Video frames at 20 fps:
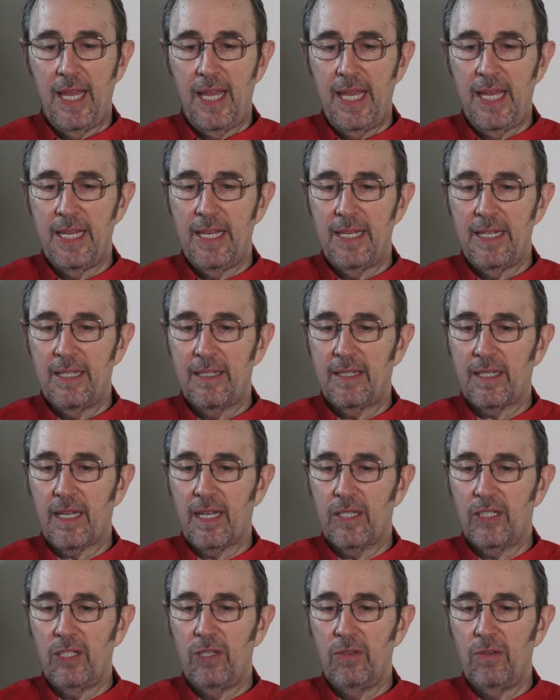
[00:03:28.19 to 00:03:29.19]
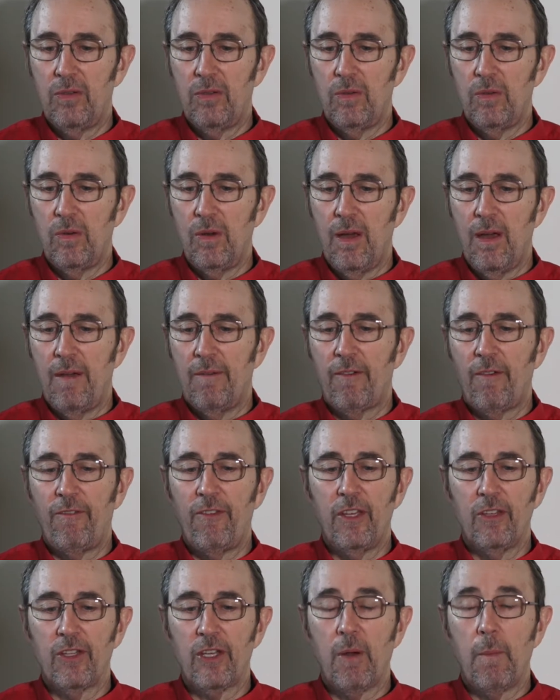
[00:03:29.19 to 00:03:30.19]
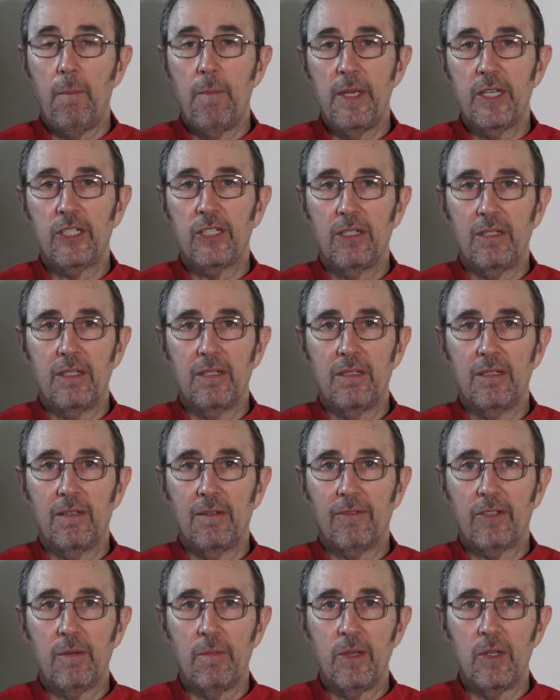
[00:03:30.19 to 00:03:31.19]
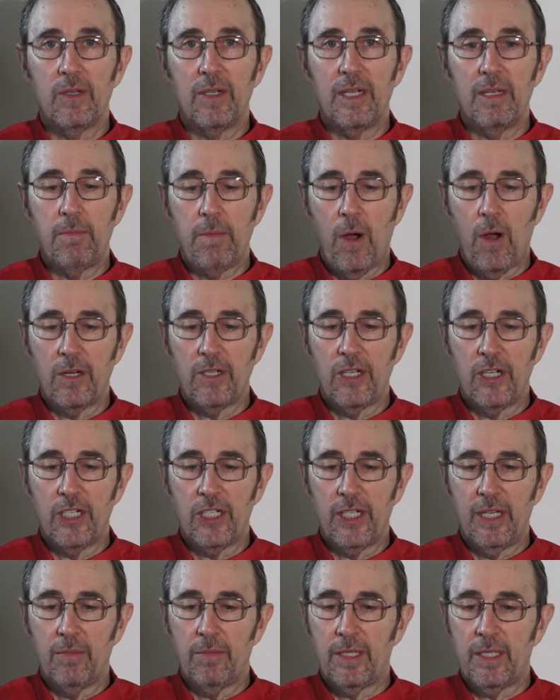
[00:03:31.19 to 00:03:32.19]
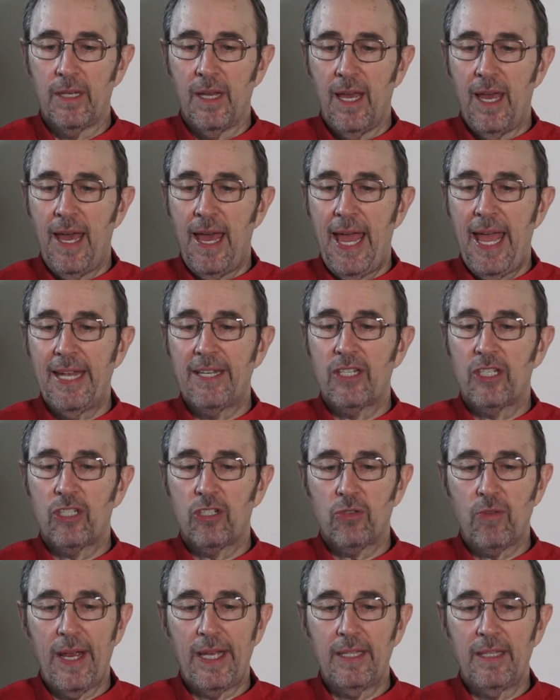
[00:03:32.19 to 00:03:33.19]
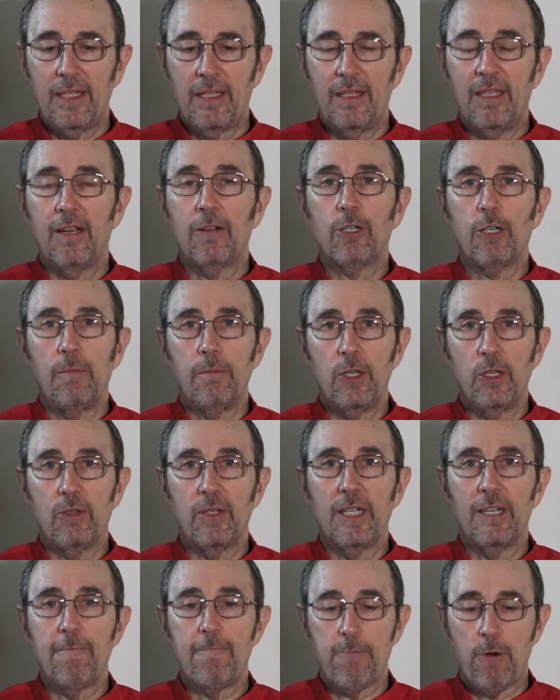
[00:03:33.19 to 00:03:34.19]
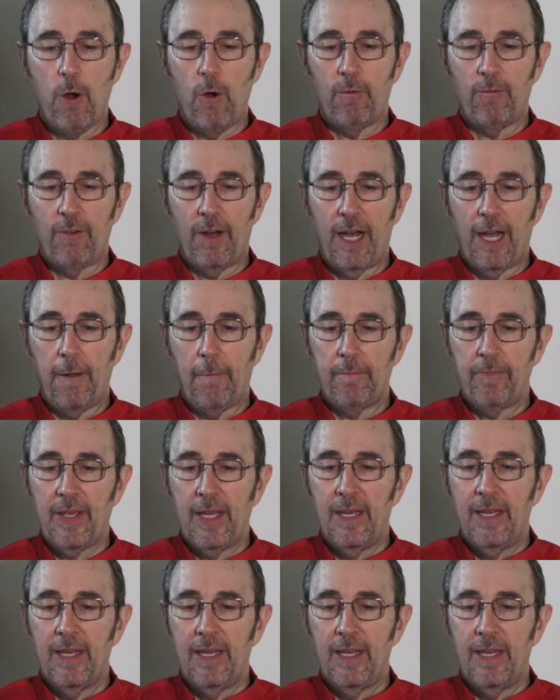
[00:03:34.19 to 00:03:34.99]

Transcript: is to fulfill their mission of community partnerships and to strengthen their community profile.